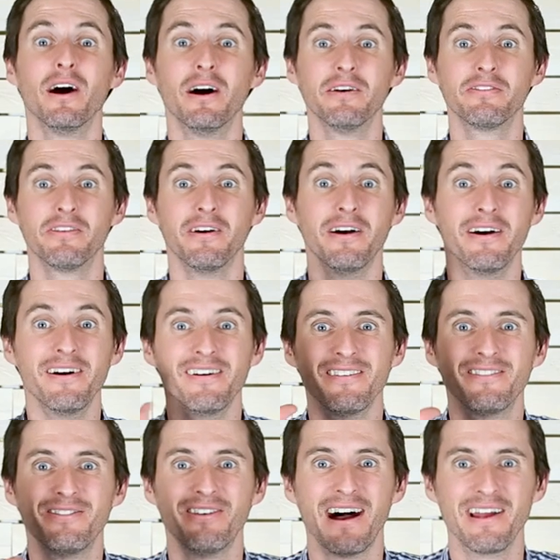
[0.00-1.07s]
of
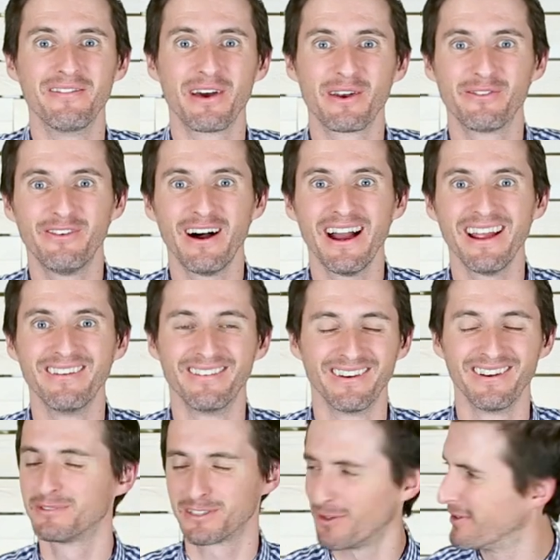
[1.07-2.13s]
5 out of 5.
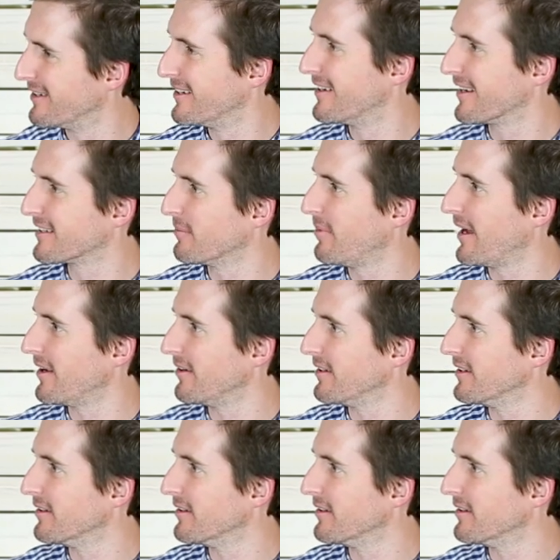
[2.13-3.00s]
Starting to detect a pattern